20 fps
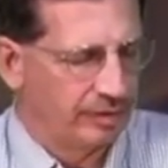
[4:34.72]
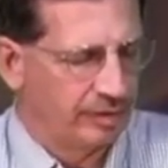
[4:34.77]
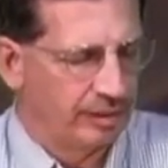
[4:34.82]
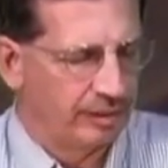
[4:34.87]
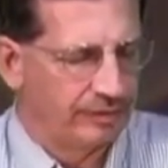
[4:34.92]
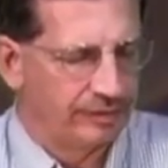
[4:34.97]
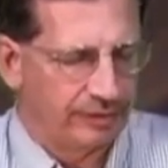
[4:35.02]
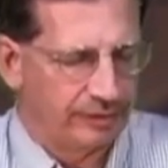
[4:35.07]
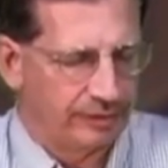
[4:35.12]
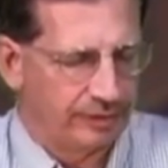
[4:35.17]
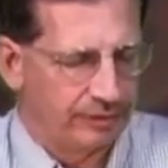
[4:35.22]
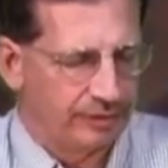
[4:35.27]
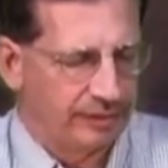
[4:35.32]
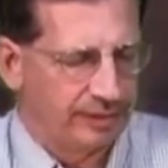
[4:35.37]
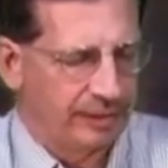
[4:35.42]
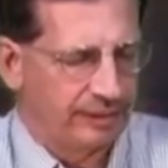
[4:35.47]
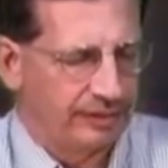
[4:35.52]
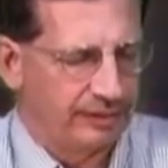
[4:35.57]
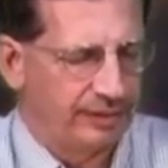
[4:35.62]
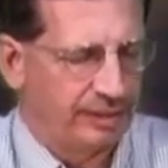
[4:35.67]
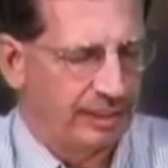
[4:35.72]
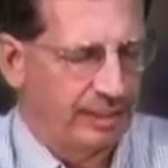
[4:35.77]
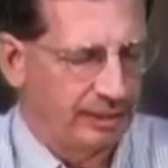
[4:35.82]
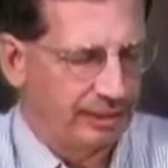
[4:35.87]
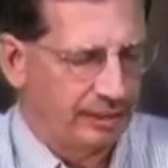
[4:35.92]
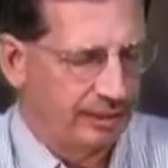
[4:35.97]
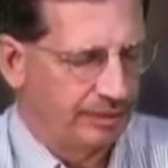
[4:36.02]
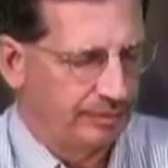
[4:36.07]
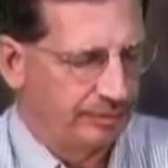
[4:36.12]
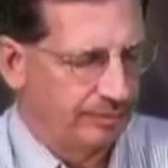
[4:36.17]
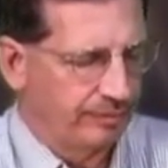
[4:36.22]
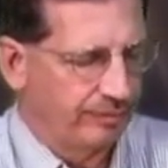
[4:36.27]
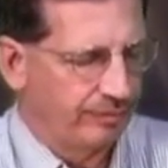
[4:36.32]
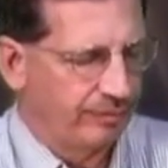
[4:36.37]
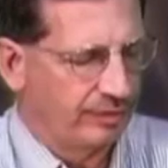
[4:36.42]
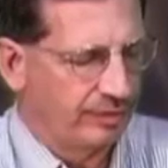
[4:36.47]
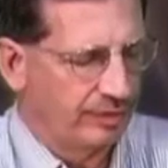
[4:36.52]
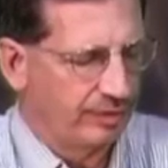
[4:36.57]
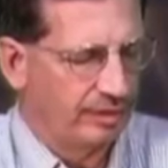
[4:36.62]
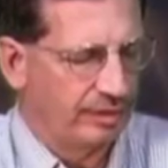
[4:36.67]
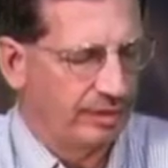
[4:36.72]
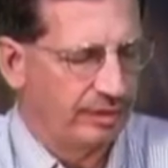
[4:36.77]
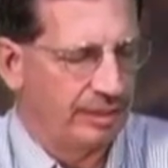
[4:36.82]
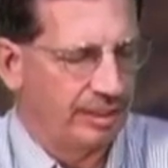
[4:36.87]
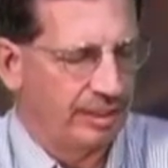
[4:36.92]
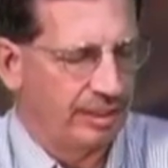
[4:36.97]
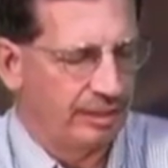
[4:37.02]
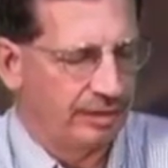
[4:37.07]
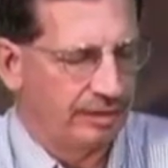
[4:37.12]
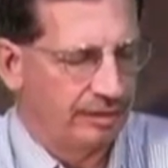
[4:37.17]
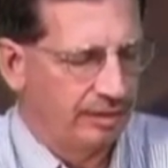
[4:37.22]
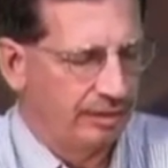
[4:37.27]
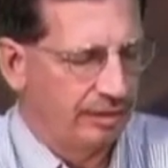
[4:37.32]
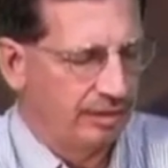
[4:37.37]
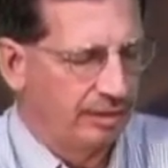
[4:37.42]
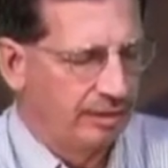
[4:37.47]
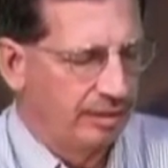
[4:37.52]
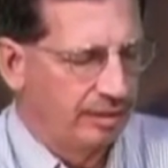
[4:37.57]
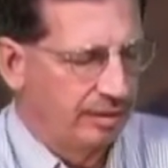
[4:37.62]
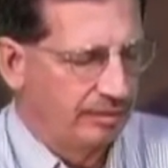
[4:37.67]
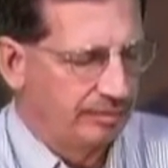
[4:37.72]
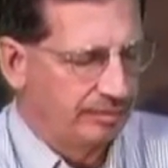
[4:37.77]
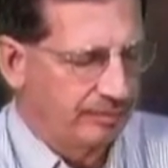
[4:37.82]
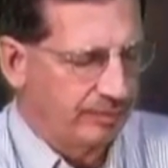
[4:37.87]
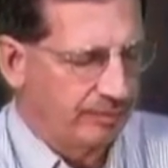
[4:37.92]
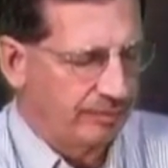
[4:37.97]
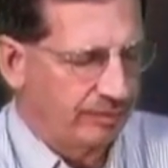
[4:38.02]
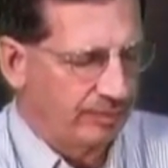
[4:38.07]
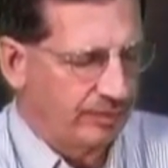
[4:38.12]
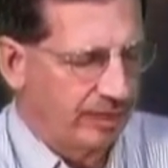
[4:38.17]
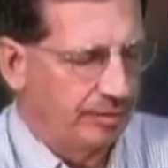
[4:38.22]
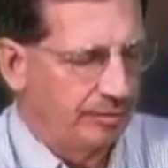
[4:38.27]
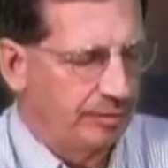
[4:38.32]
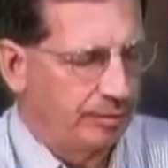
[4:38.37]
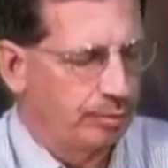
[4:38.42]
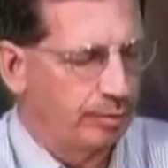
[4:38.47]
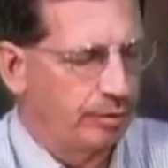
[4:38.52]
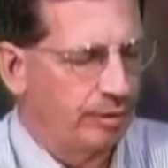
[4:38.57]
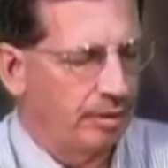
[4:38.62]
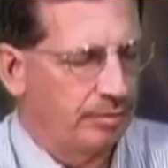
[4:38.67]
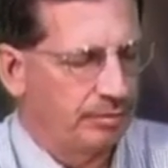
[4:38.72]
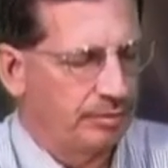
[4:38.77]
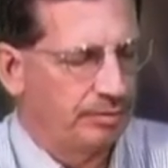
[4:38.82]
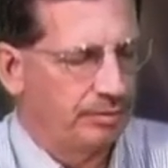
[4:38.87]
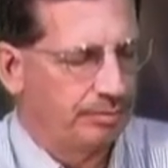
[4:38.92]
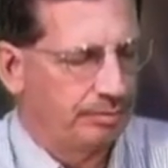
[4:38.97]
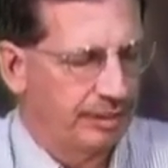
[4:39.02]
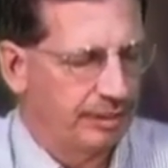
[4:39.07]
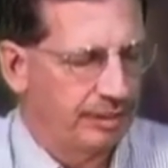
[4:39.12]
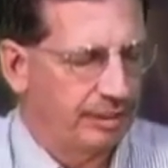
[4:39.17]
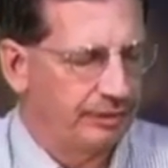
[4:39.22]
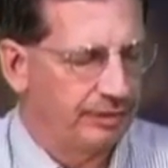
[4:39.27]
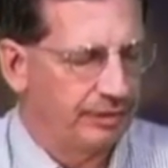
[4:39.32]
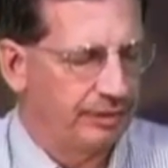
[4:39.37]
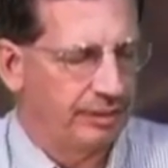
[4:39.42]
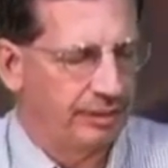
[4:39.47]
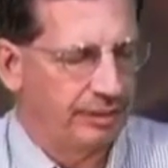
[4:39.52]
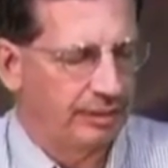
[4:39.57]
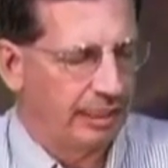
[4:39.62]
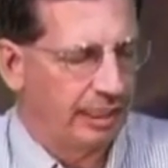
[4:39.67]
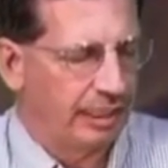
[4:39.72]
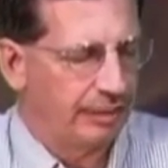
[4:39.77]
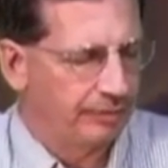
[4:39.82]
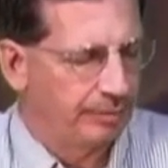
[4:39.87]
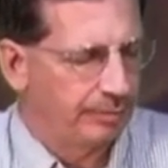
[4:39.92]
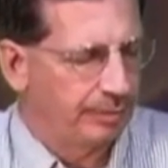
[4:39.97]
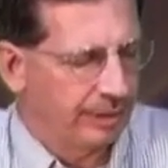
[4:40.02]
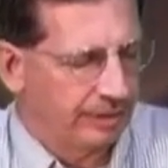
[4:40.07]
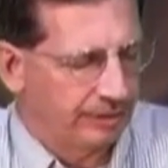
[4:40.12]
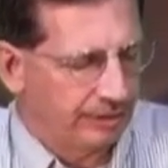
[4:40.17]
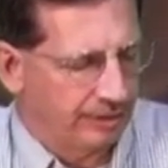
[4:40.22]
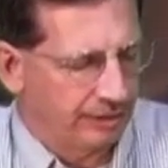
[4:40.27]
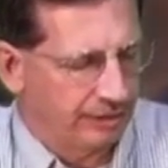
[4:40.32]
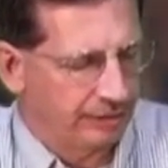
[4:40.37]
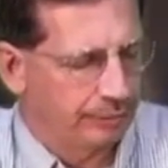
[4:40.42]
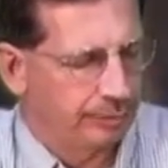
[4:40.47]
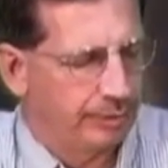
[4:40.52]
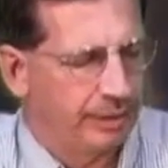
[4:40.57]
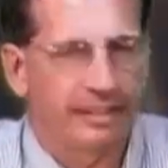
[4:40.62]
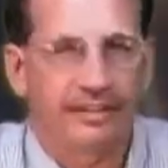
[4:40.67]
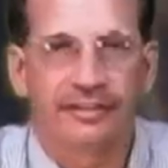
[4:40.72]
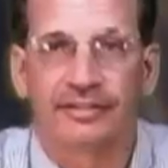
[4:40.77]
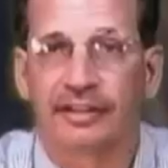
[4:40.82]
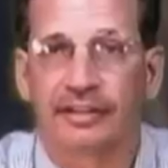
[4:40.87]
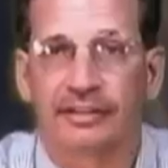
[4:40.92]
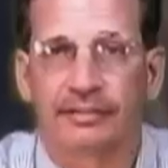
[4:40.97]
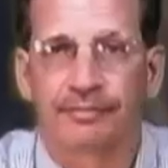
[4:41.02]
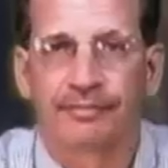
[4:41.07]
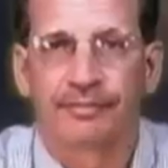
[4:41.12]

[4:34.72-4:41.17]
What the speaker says: if the student gets stuck, then I would prompt by giving the alphabet that explains it.